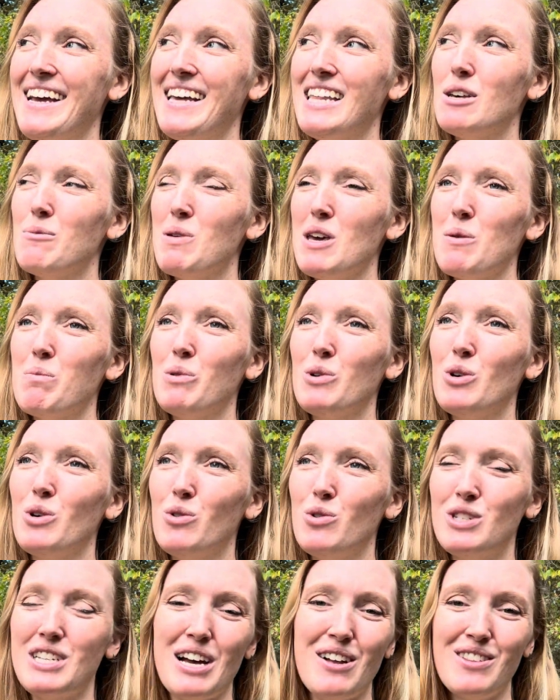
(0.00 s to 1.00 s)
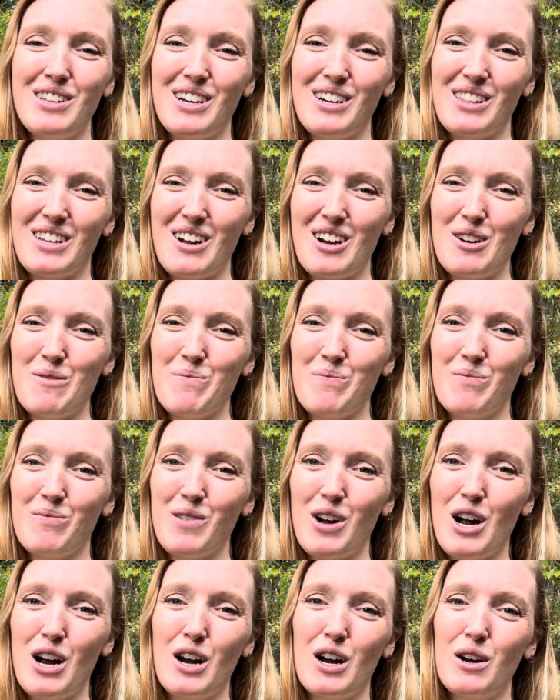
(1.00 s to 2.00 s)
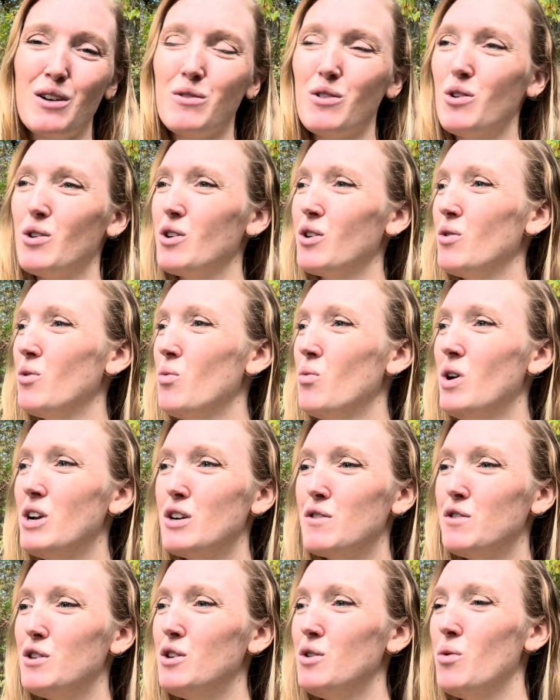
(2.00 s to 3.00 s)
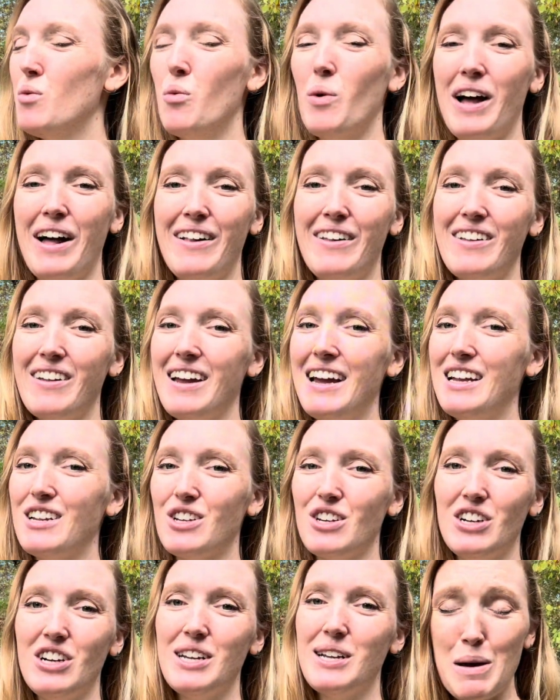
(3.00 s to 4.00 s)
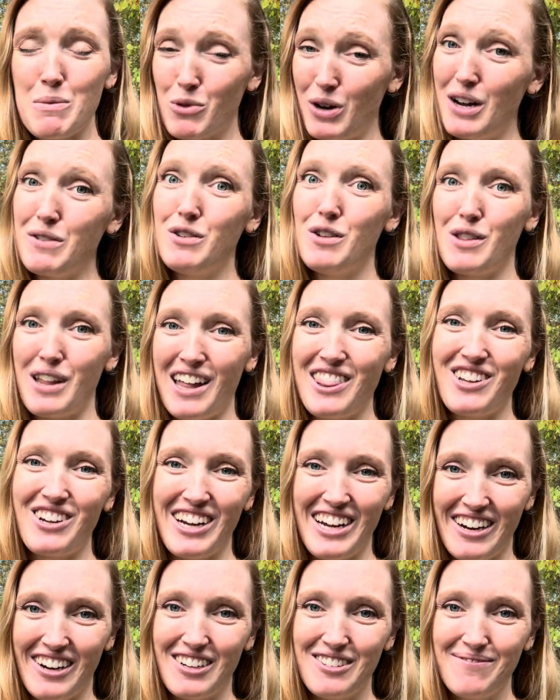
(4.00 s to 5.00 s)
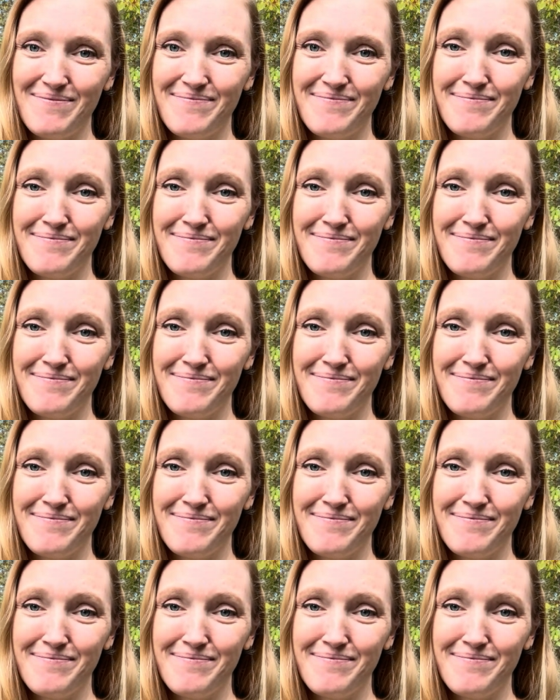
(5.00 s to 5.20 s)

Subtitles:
the people who sound the alarm are wonderful, well, and good. I'm grateful that they're here.